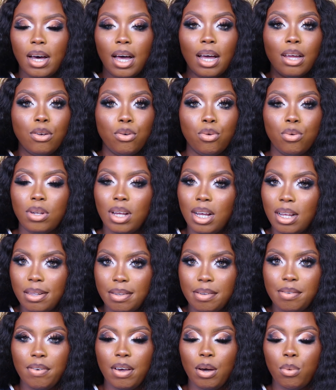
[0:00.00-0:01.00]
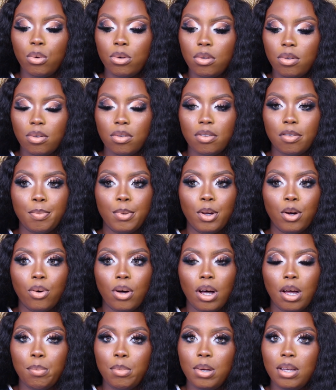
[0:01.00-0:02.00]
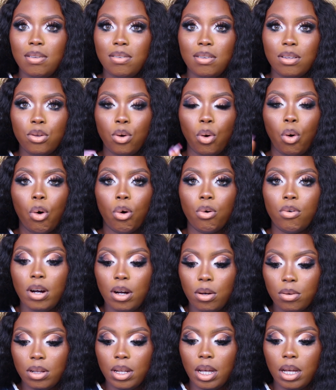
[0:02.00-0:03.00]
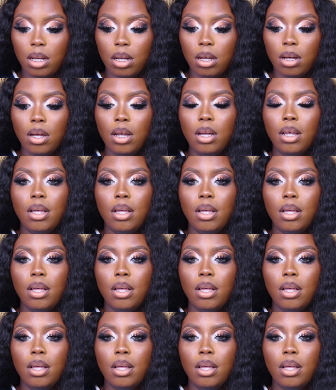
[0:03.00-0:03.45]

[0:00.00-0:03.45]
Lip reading: I do that if I want to smell amazing all around. Like,